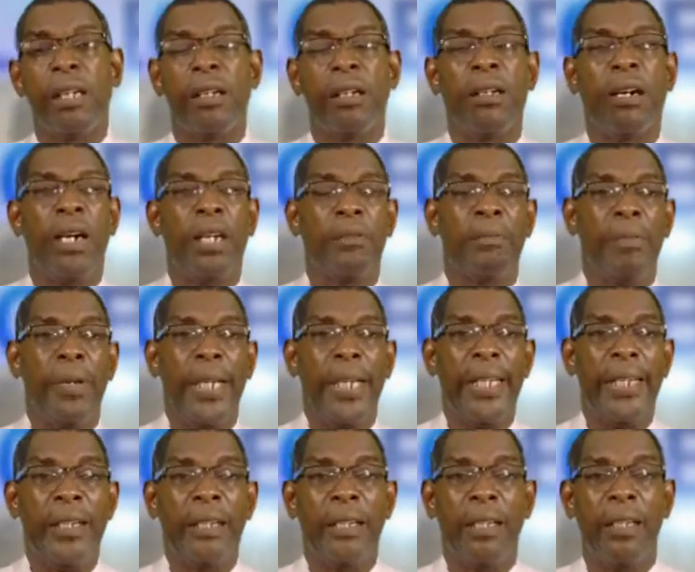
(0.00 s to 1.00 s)
God
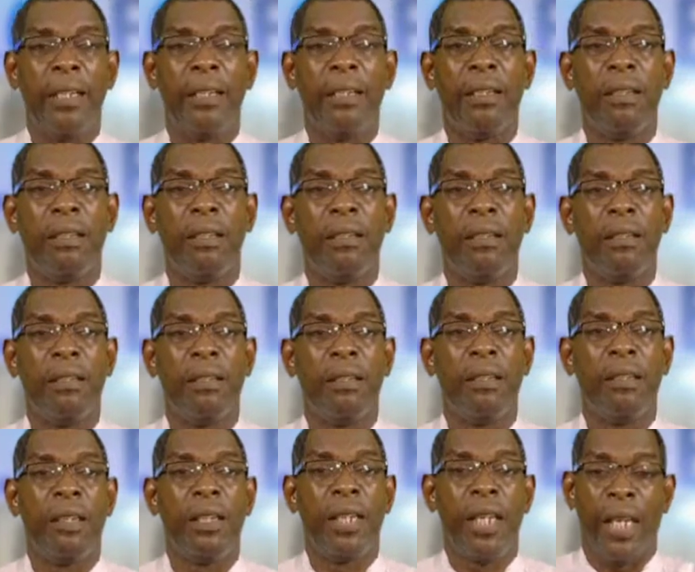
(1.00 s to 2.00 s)
made
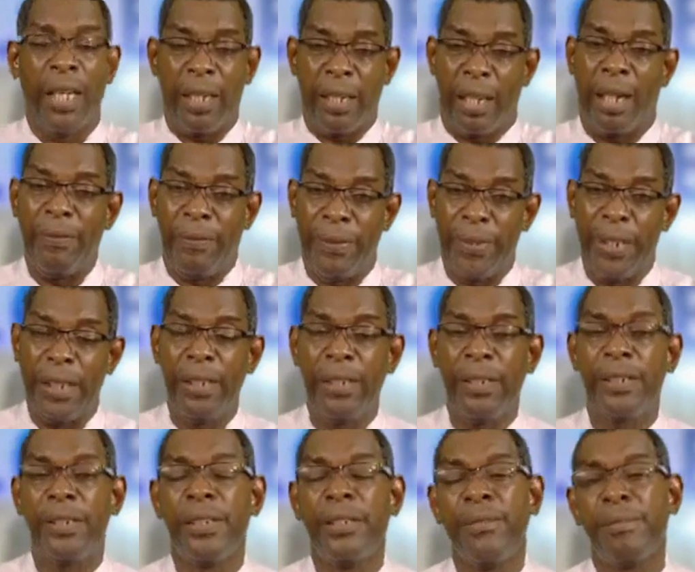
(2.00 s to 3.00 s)
a
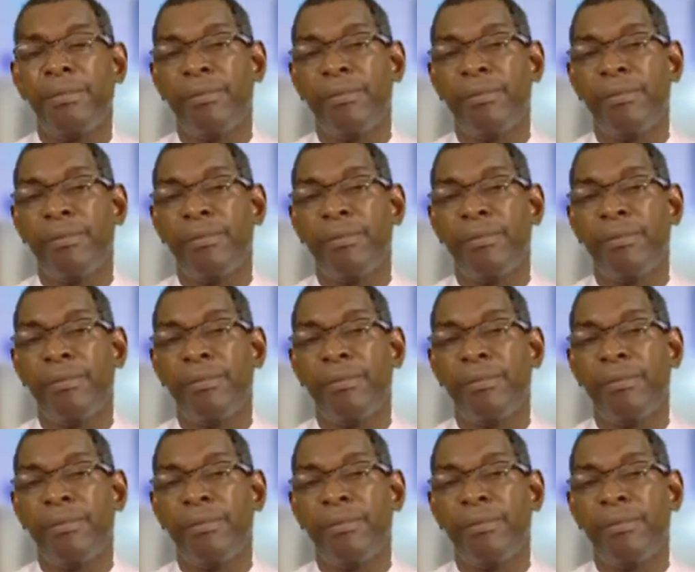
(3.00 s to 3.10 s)
covenant.